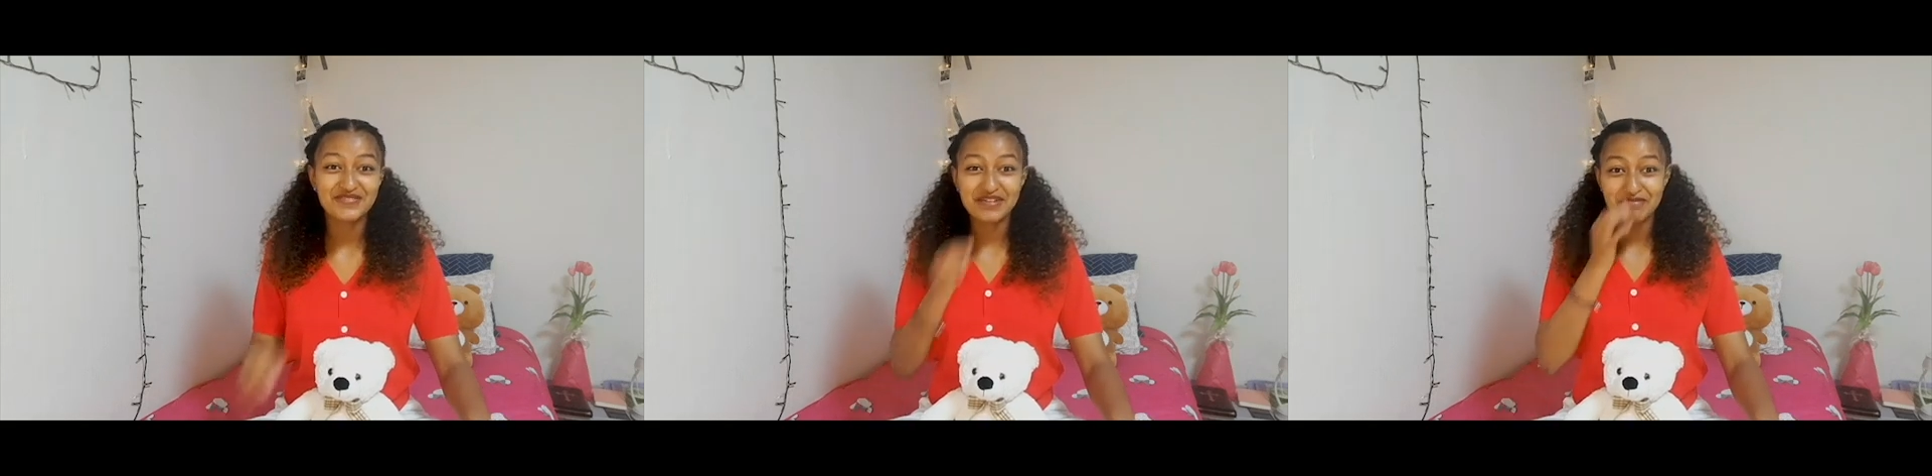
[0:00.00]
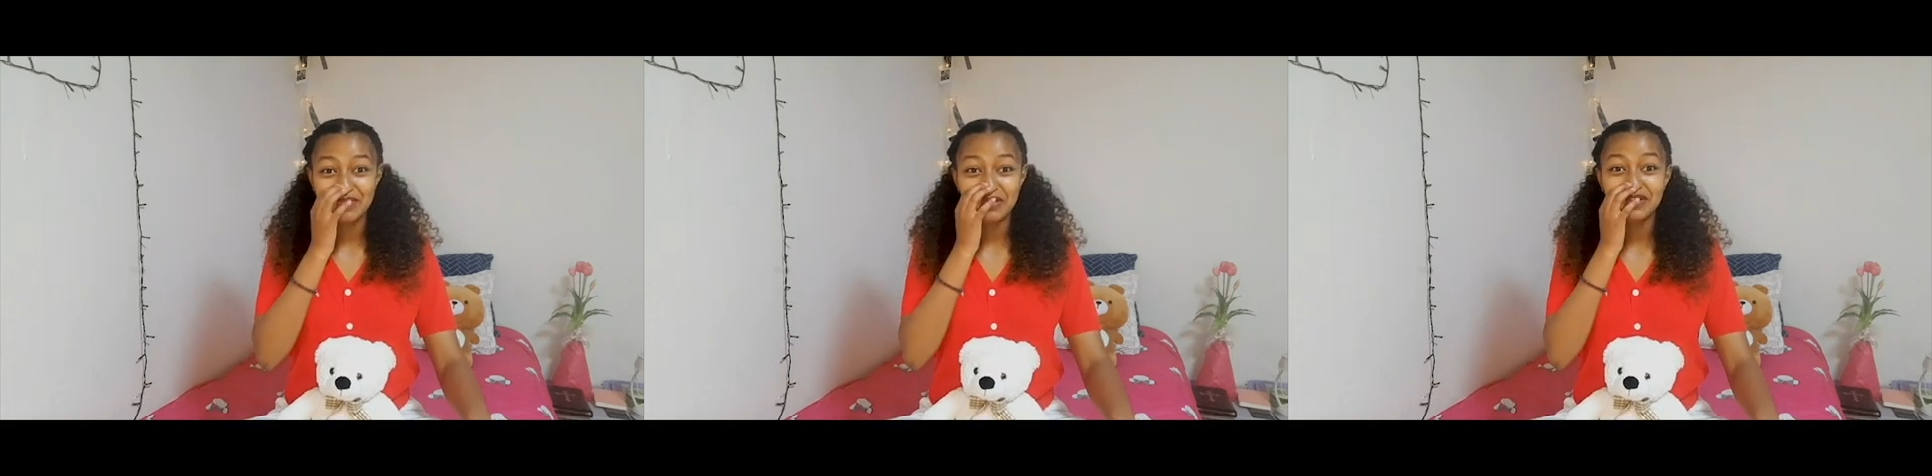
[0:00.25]

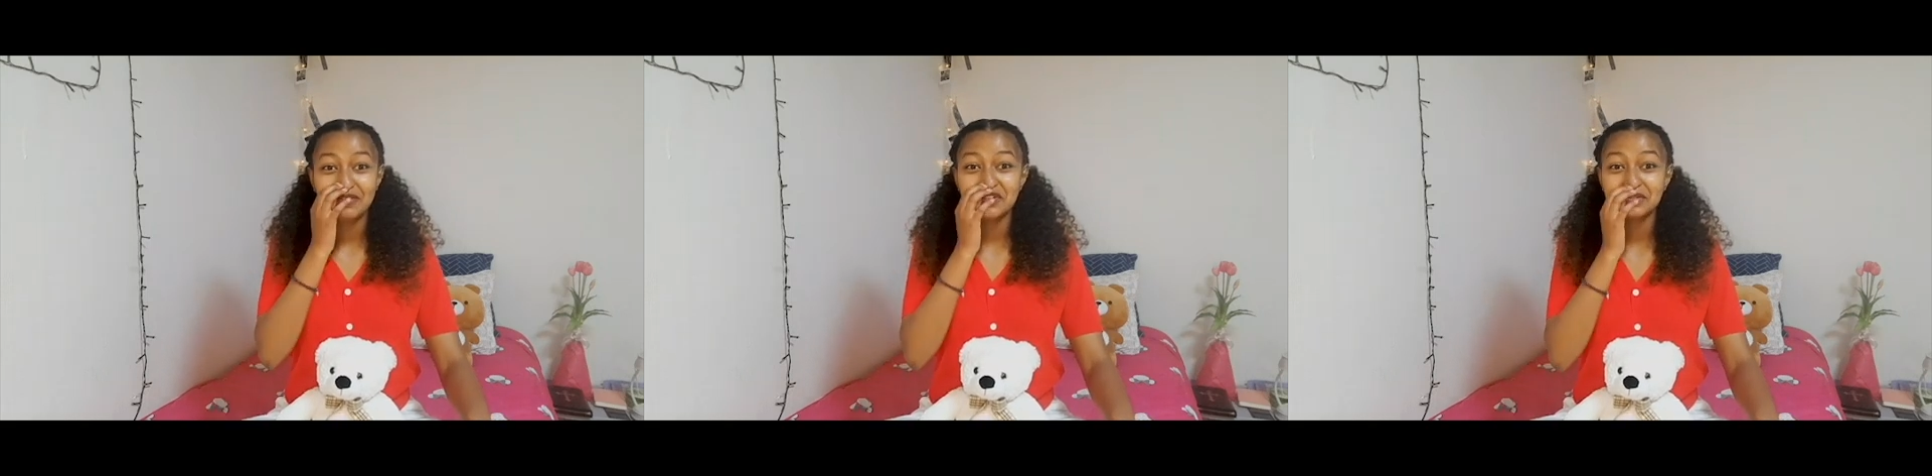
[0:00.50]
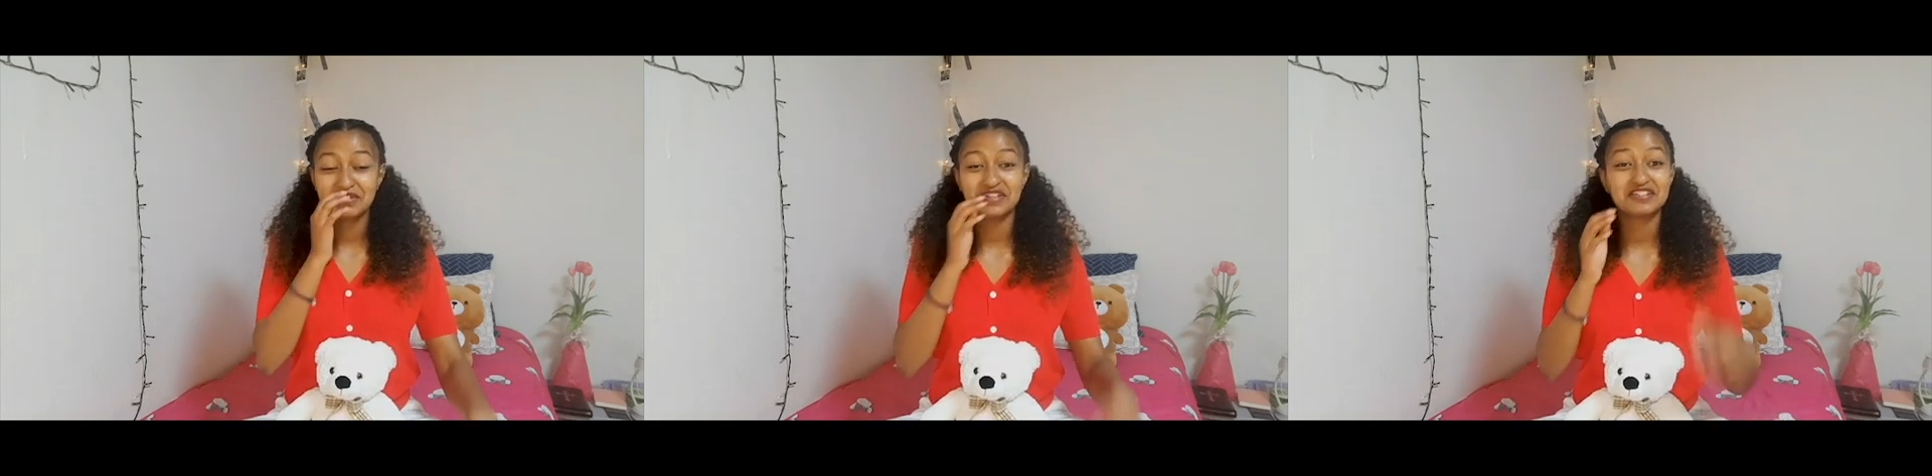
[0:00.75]
Maybe it
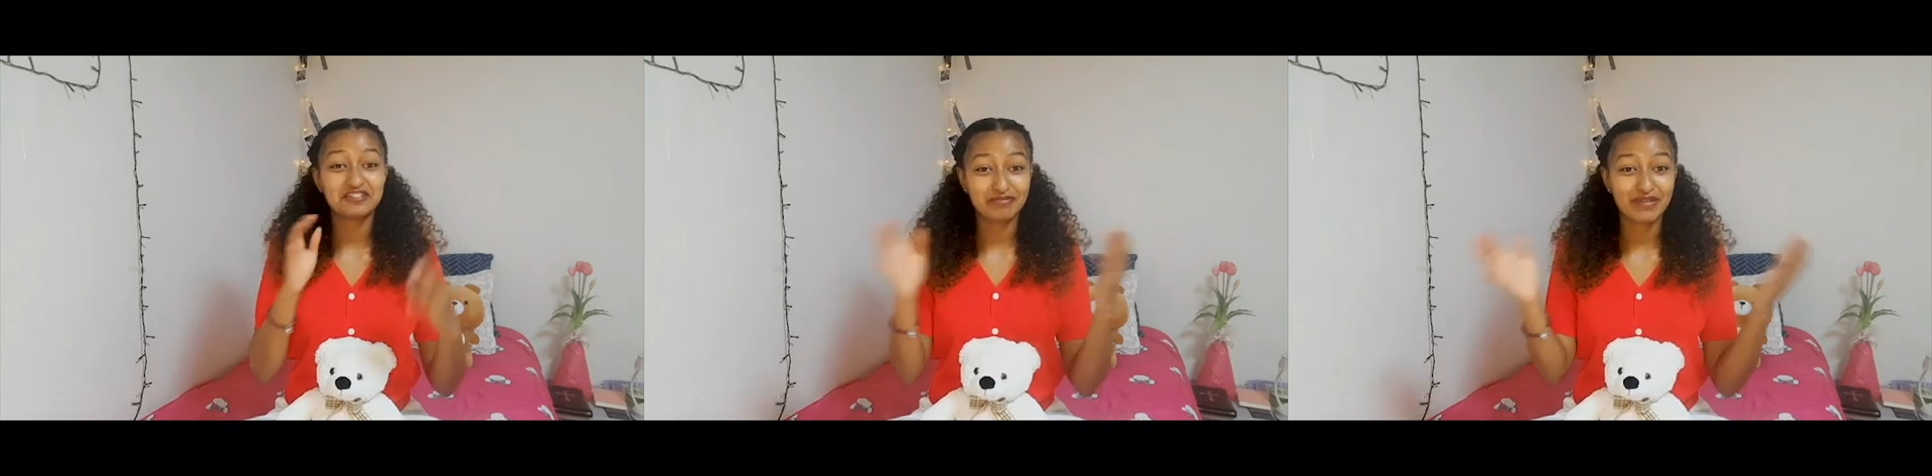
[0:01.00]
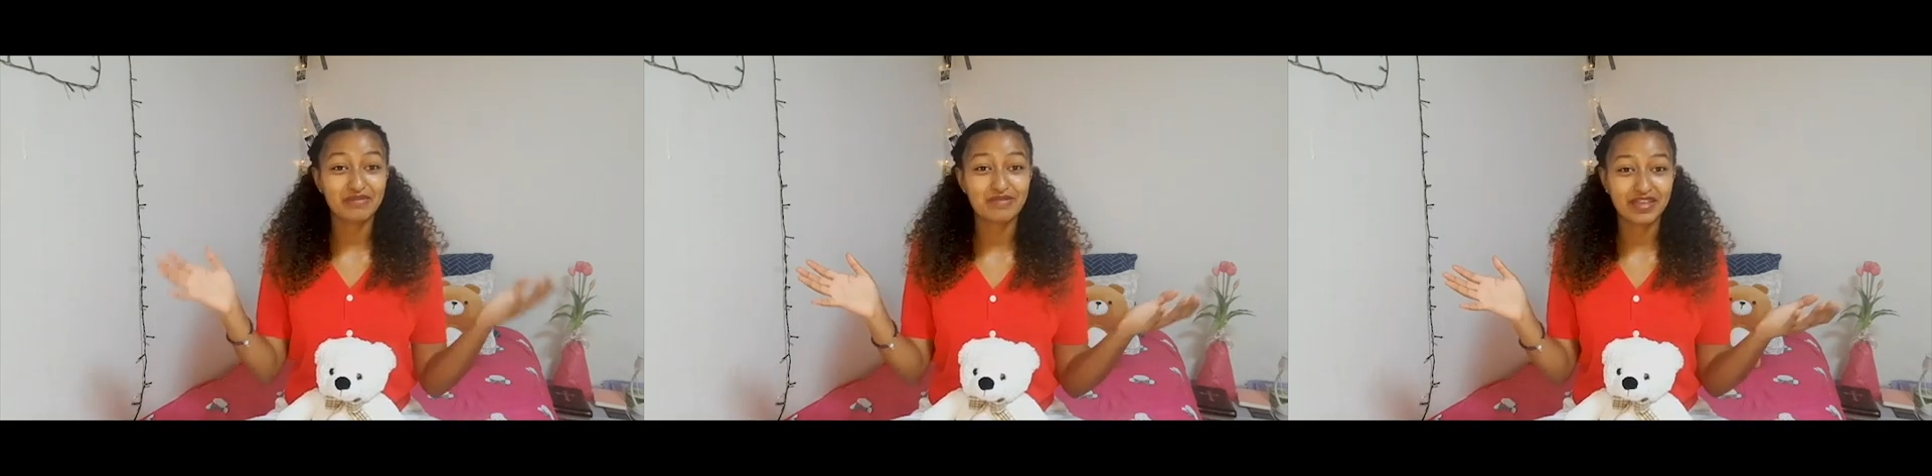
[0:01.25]
was because of
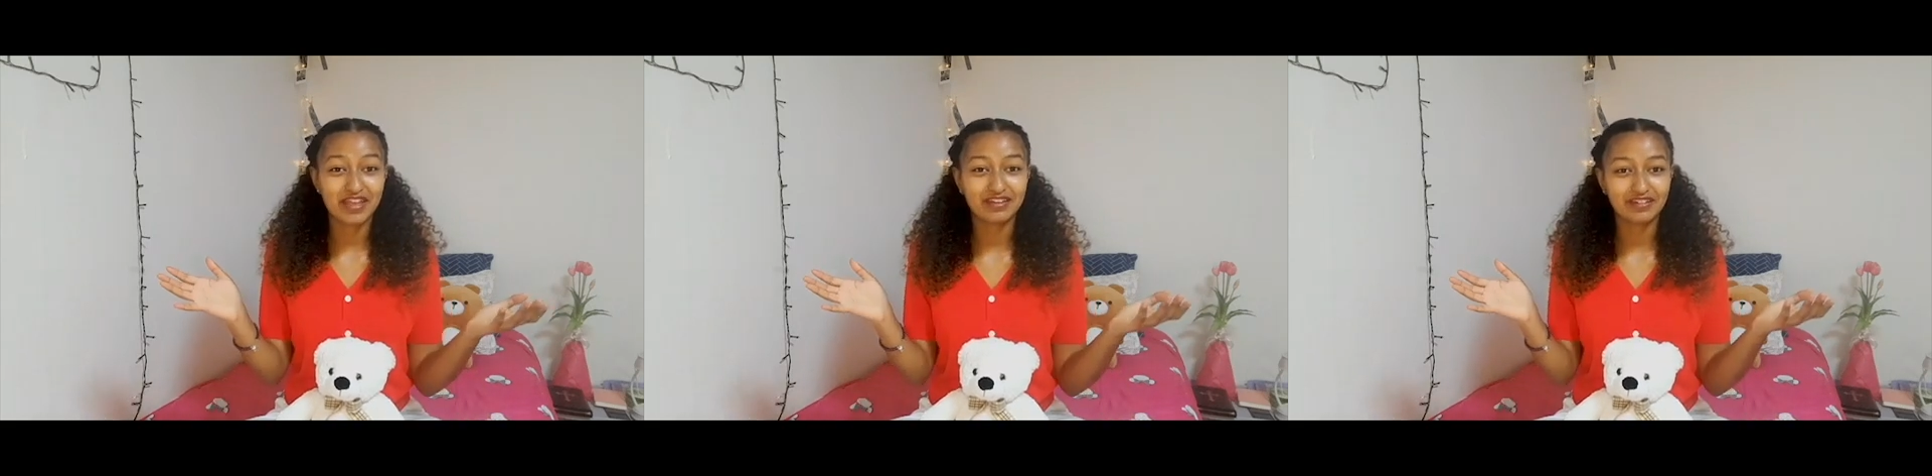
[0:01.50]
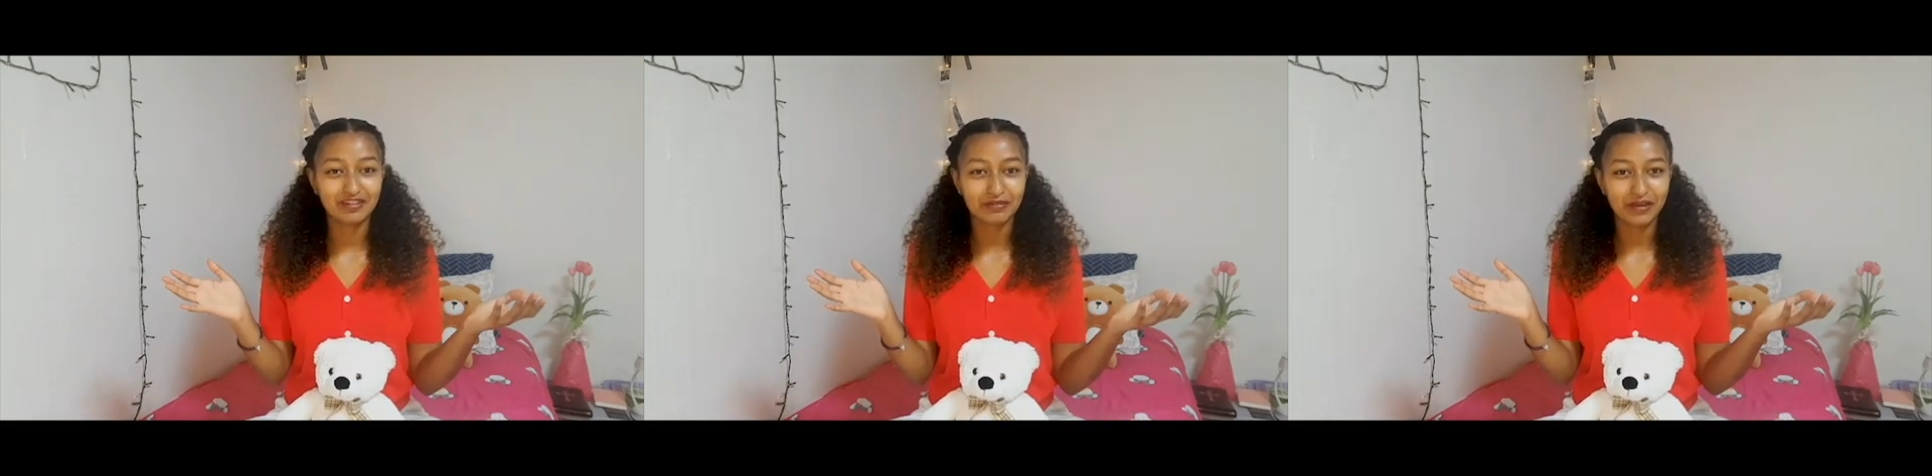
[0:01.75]
my mechanical